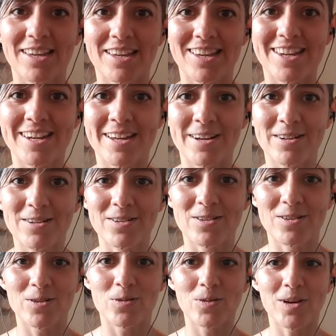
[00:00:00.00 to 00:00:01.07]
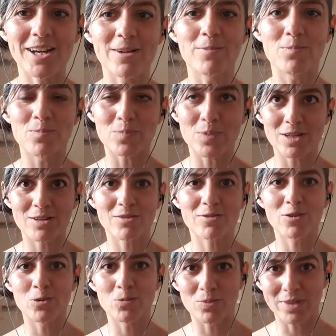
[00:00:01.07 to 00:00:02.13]
you know, what a
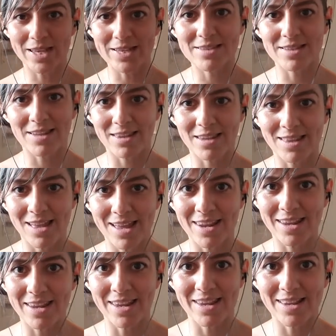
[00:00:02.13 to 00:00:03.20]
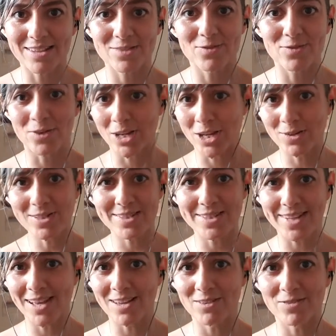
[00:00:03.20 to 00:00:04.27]
beautiful blessing that is for
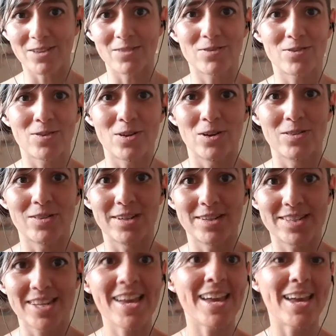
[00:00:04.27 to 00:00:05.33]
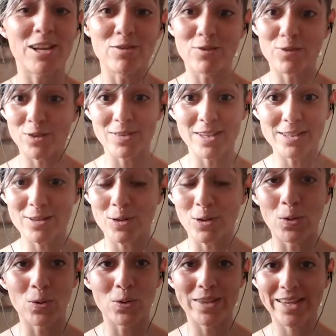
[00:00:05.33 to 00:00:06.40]
yourself and for others and for this
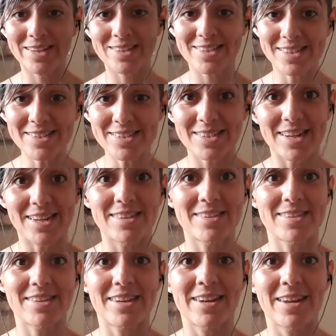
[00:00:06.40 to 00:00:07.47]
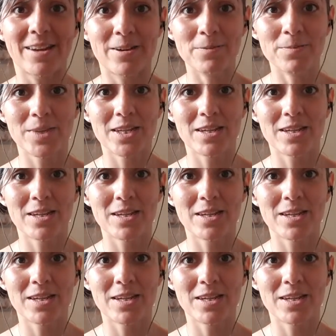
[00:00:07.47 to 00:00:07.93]
whole existence, you know.